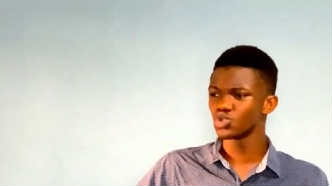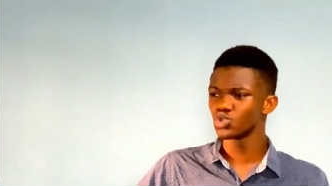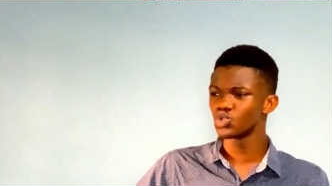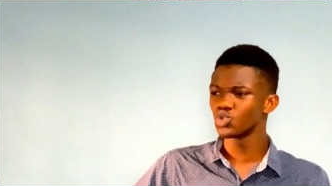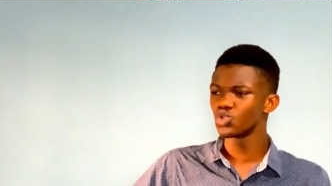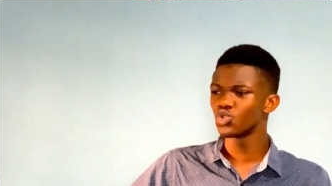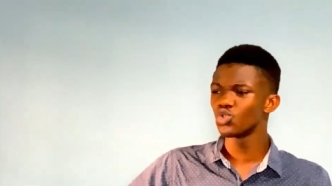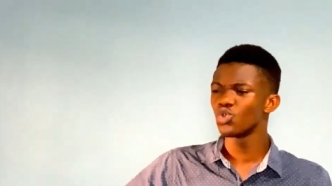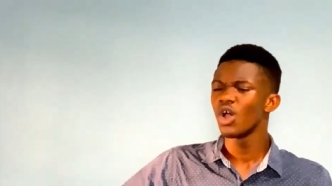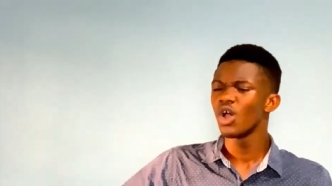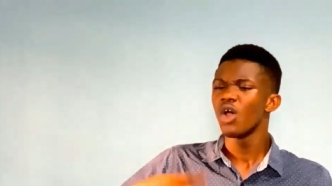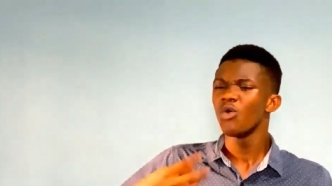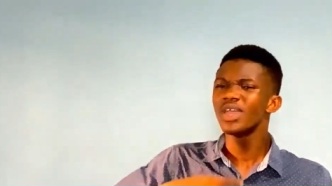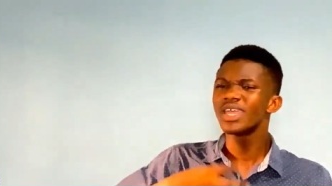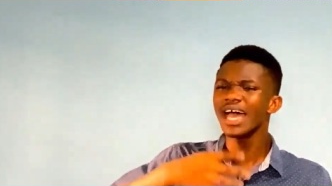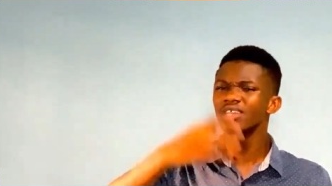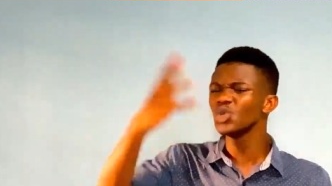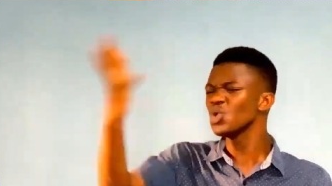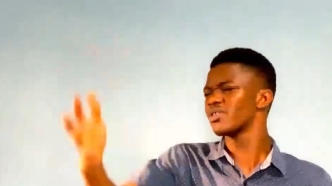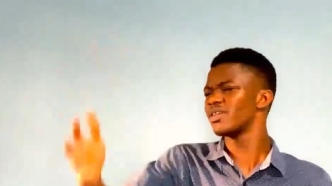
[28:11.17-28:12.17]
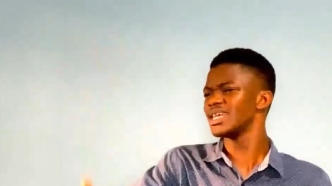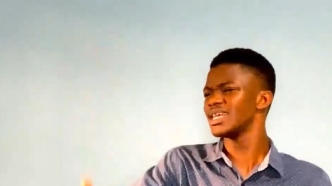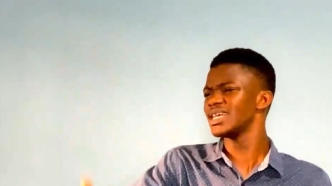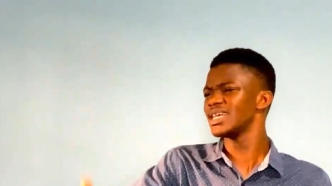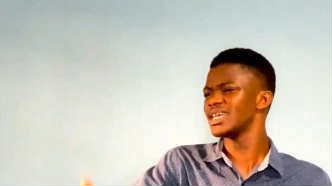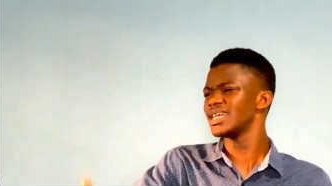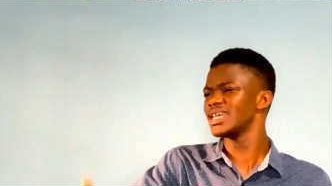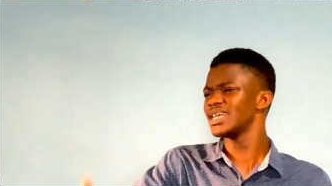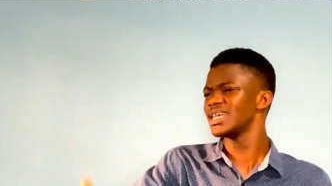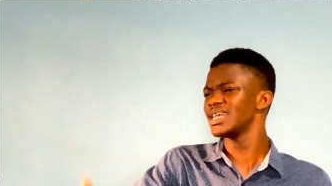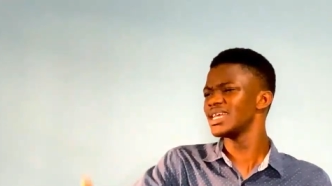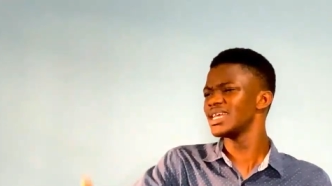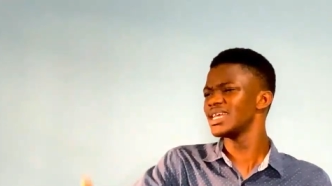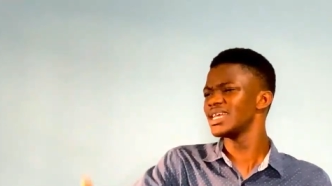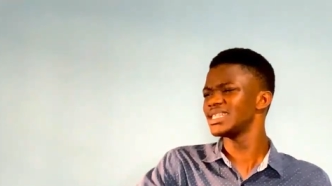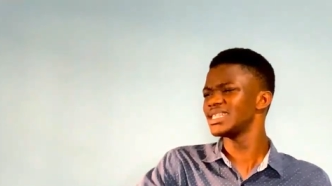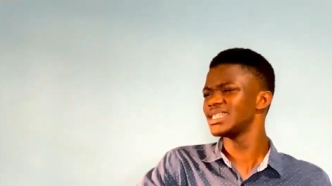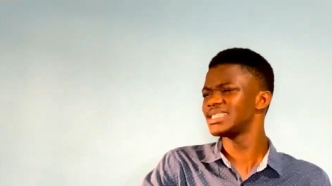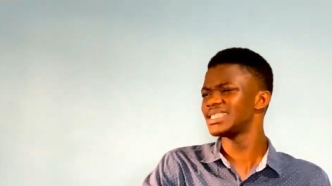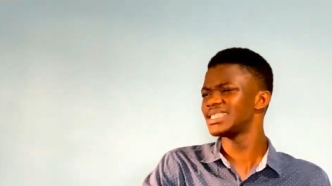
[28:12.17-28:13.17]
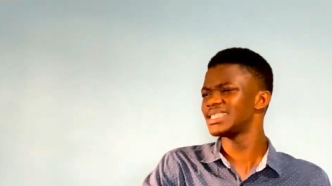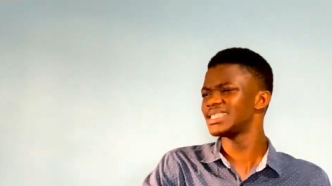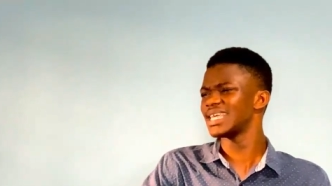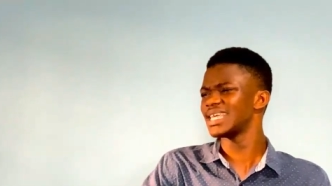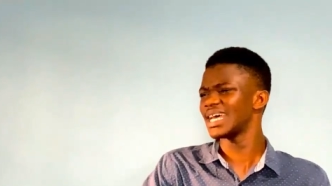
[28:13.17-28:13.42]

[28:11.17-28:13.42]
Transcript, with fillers: we can do greater than this.